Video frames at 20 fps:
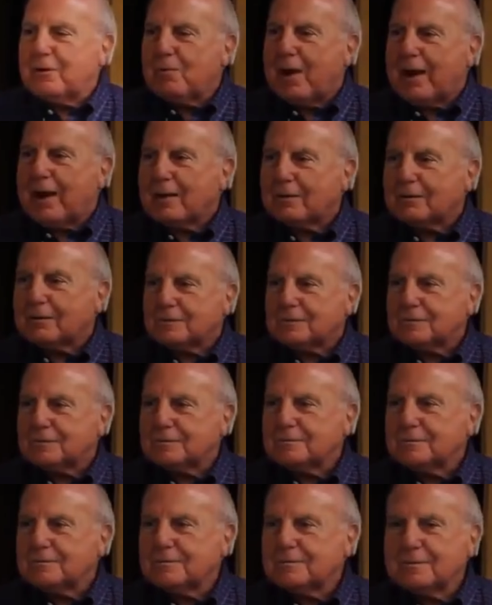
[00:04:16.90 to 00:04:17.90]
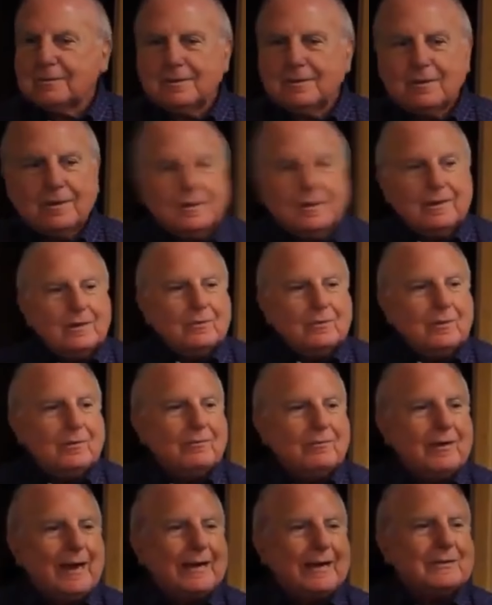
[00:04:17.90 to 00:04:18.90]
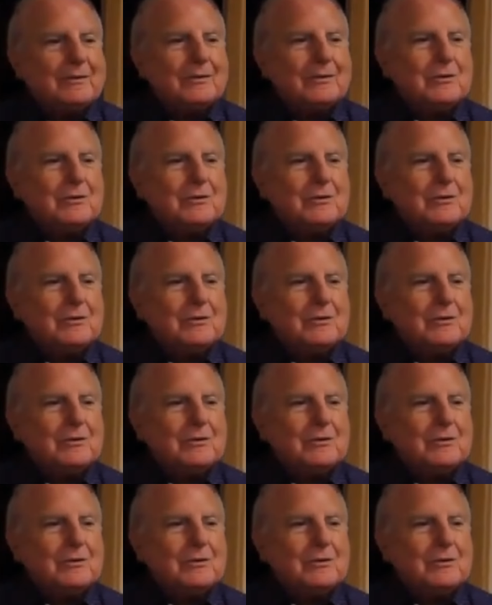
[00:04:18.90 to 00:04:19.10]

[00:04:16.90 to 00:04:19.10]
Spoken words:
free radicals. We've got